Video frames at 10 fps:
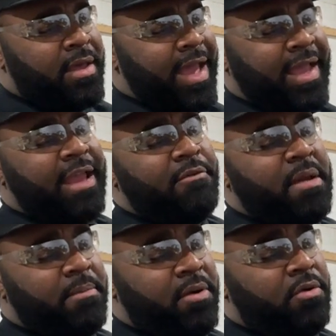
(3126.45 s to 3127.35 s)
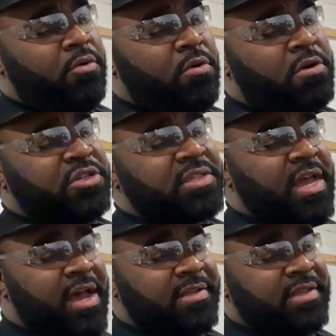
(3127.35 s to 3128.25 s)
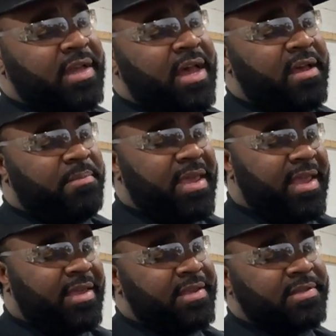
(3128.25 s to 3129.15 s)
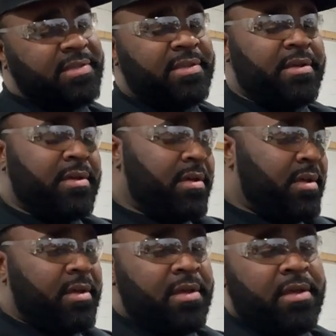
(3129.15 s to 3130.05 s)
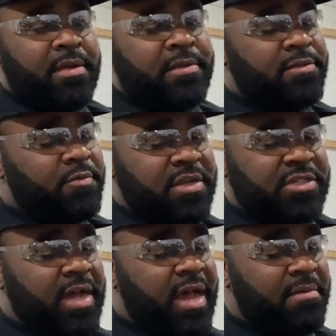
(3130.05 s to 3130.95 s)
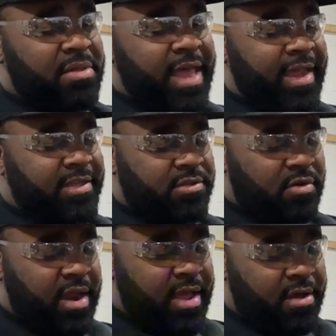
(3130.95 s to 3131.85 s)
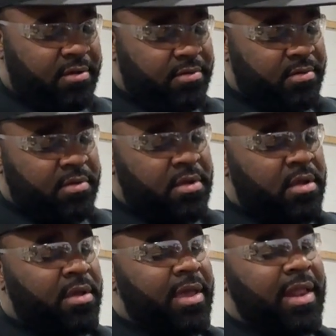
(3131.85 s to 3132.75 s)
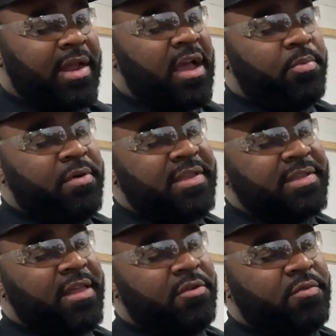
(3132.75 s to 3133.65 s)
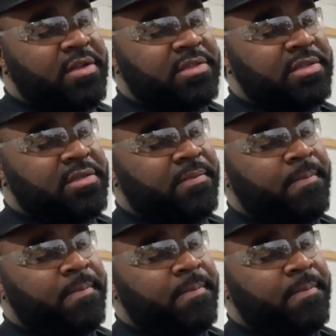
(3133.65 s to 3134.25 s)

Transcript: I can't remember. Orange is constant hot, pink is switched hot, black is ground, and a couple of these other ones,